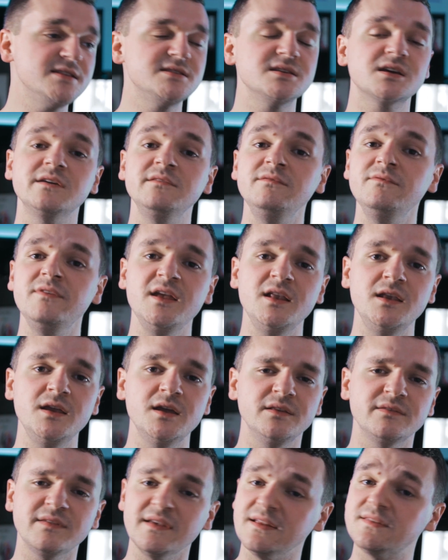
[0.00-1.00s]
it's a
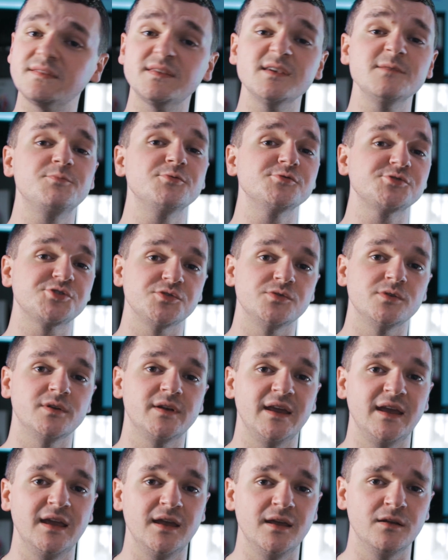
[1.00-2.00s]
convenient and simple
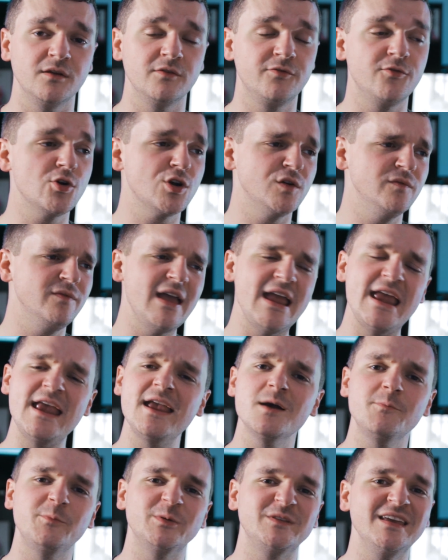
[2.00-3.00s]
shorthand for
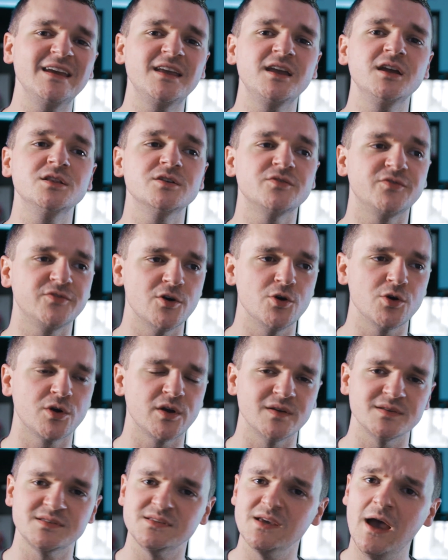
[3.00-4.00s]
conveying a particular
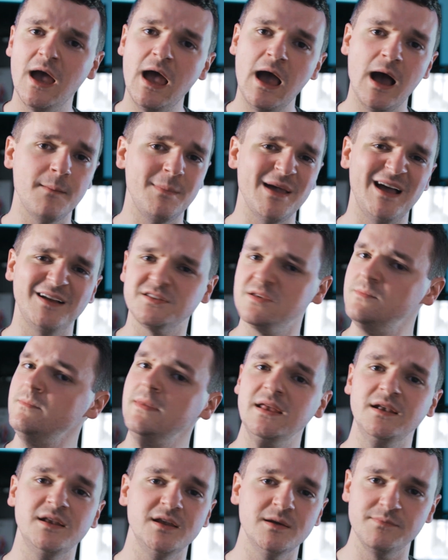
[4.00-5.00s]
focus about a
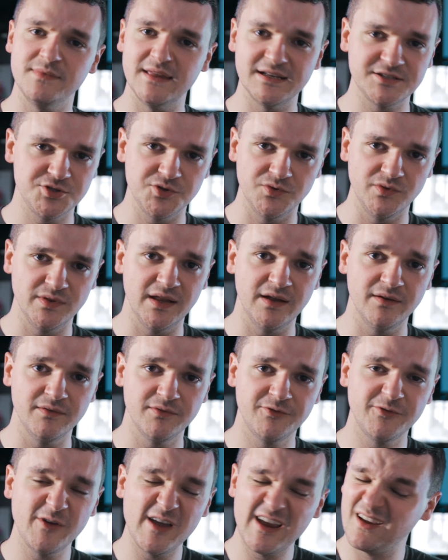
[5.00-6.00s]
medium that you love.
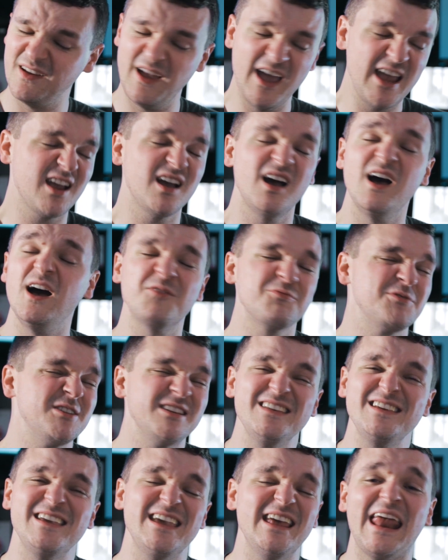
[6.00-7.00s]
I can't
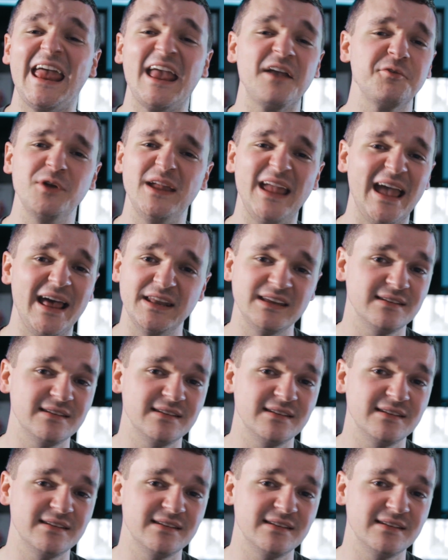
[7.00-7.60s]
really get angry at